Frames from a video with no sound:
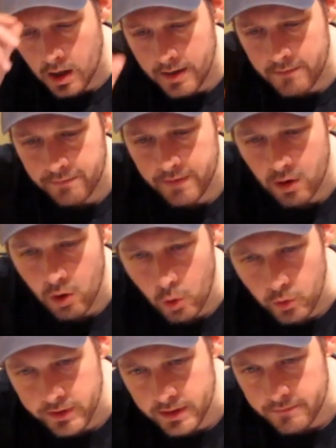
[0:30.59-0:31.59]
if they're
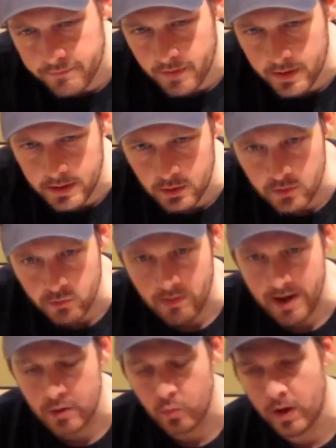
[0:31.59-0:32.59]
holding it funny or the
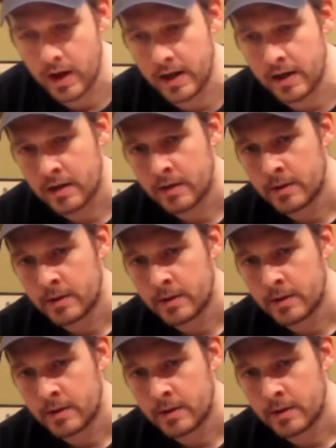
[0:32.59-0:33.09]
right way.